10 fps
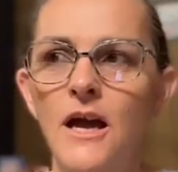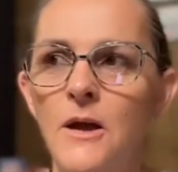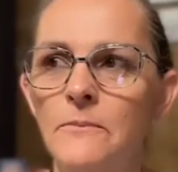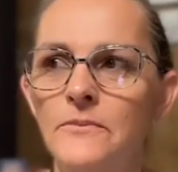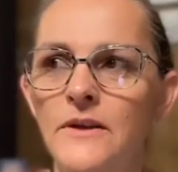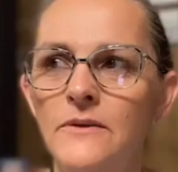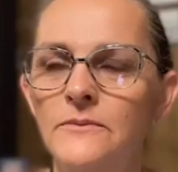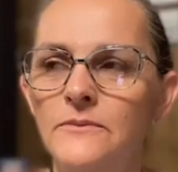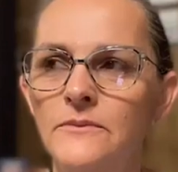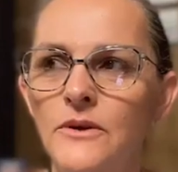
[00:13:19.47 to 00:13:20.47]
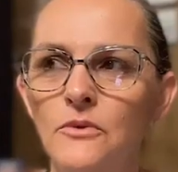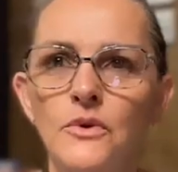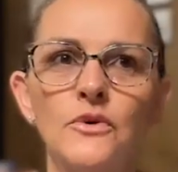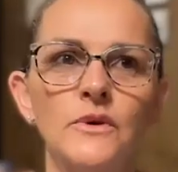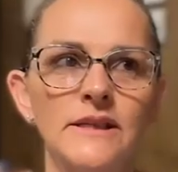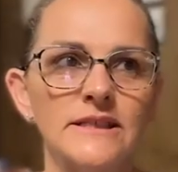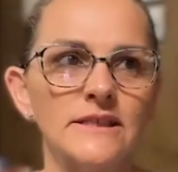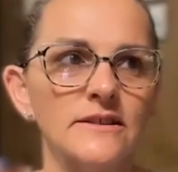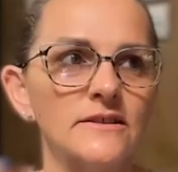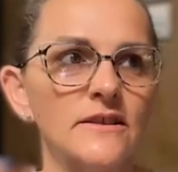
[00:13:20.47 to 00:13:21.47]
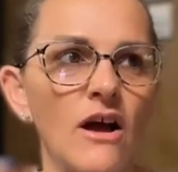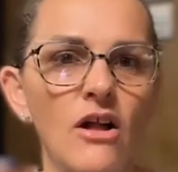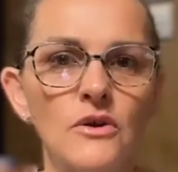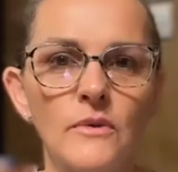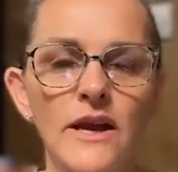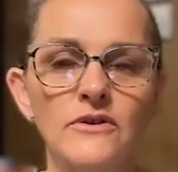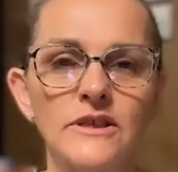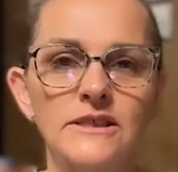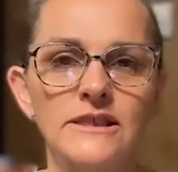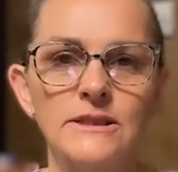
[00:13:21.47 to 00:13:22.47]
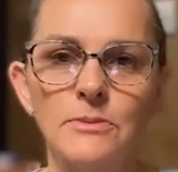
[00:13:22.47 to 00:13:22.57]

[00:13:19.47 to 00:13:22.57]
um, the, the ruins all around us.